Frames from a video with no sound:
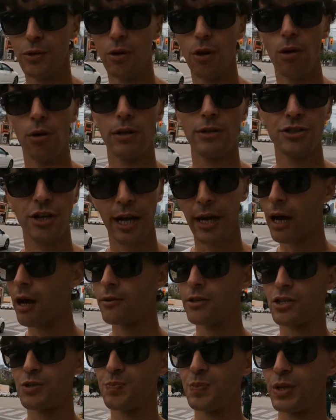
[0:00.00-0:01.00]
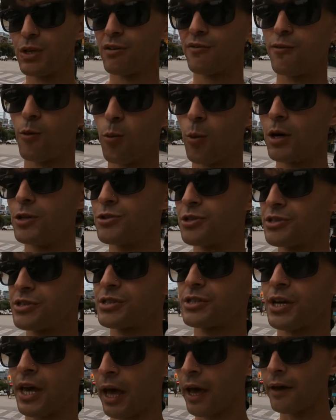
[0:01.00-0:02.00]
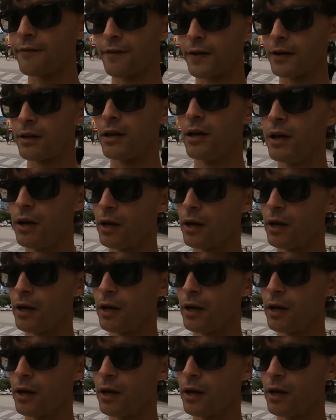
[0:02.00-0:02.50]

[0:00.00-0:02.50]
go and check out this beautiful, wondrous cave, and